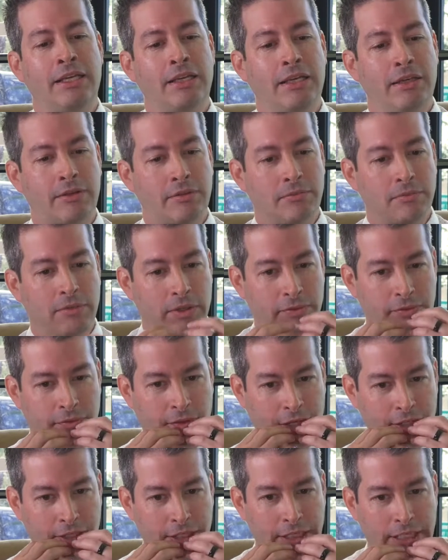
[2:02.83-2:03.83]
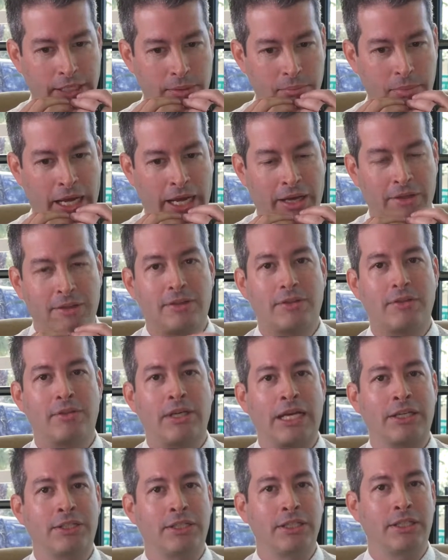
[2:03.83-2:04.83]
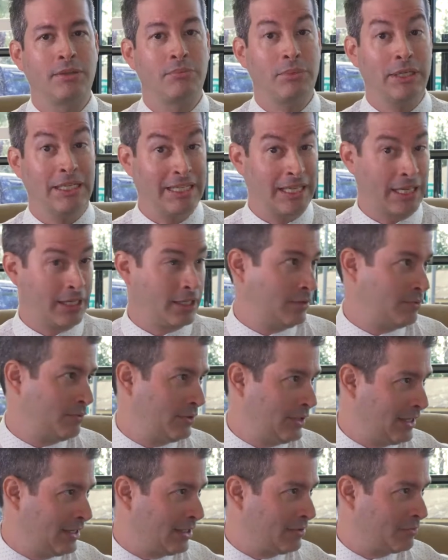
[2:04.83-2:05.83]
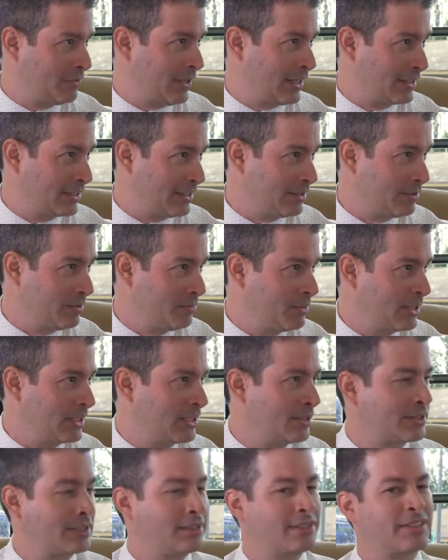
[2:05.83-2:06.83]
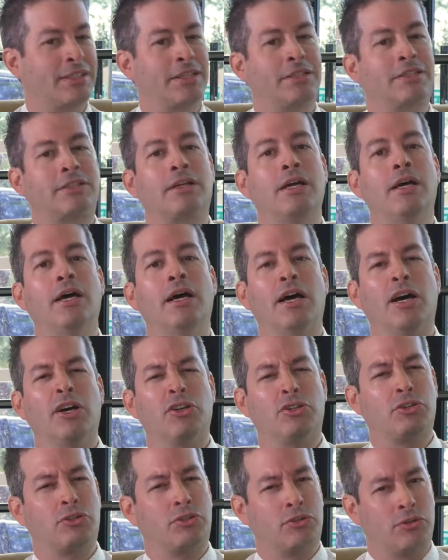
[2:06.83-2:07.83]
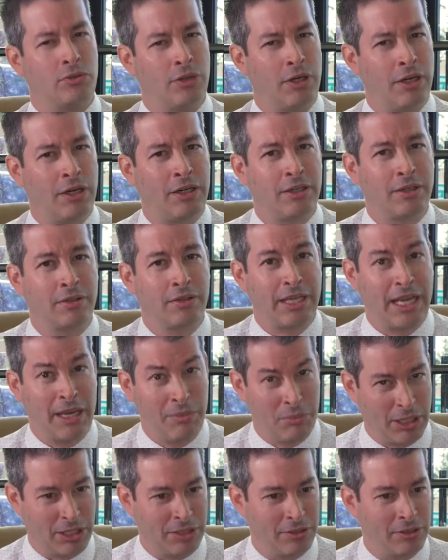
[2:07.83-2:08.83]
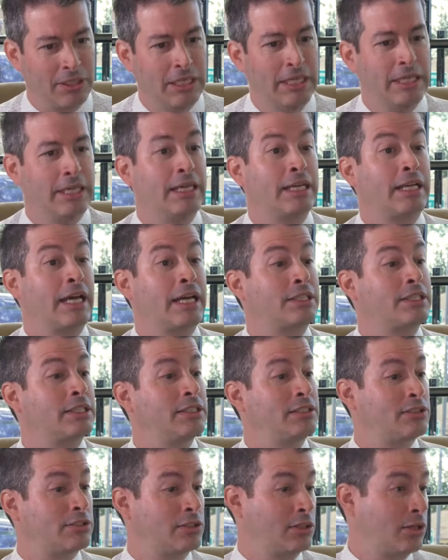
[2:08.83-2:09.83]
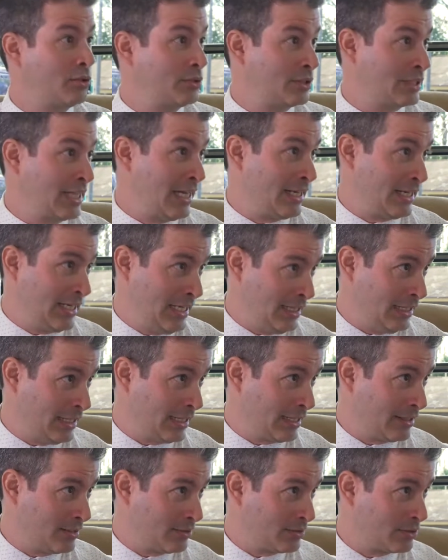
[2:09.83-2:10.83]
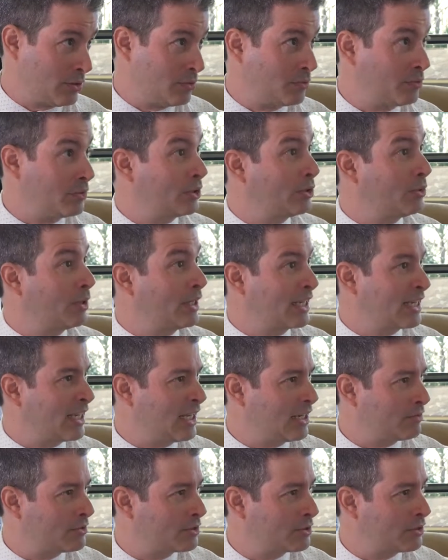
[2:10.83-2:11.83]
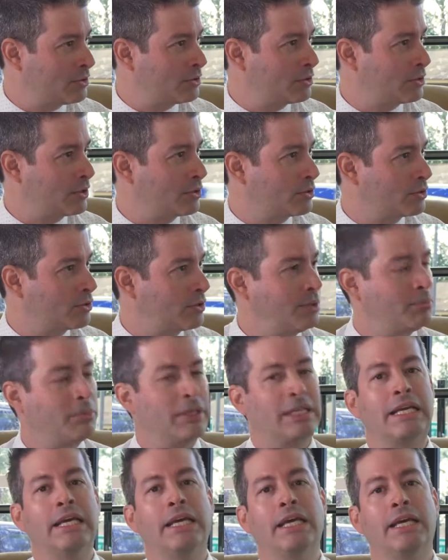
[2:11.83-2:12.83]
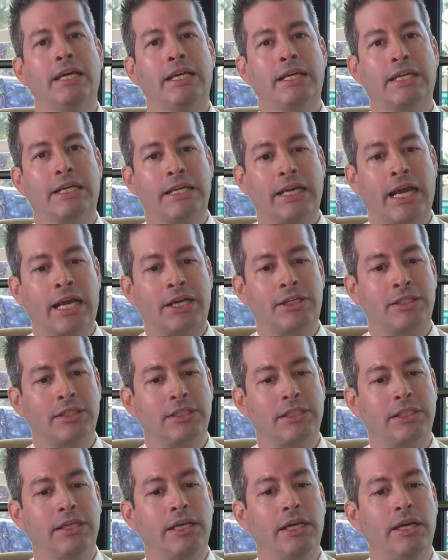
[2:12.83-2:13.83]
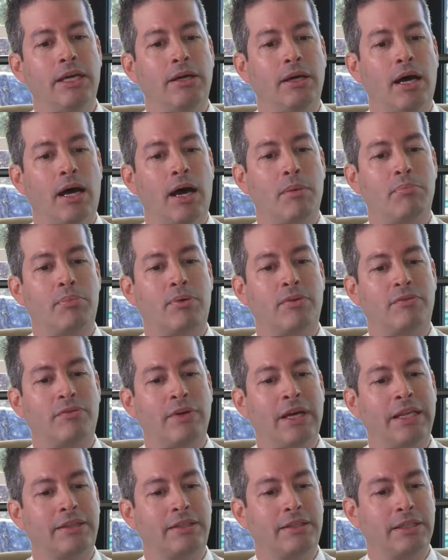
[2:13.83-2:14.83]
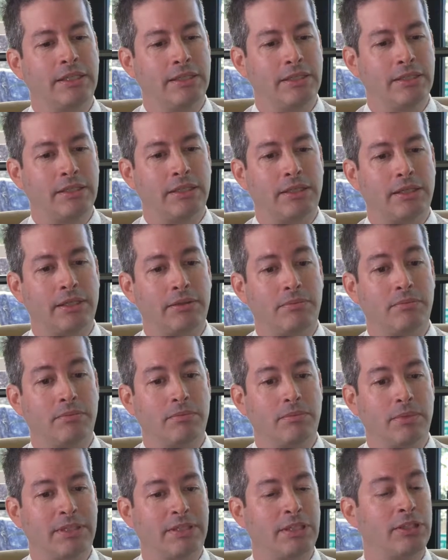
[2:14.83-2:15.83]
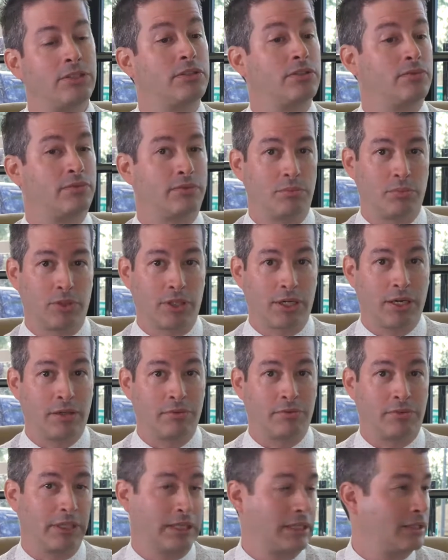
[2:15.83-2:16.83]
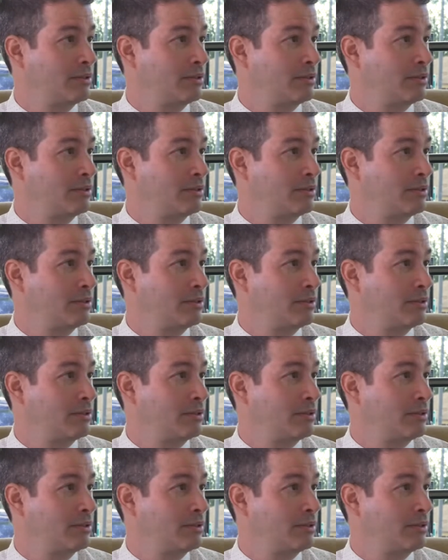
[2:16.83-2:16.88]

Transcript: infection in the mouth actually can be negatively affected because it's such a strong chemical, it actually slows down healing. So if we do any kind of surgery or treatment, it can actually prevent the tissue from recovering.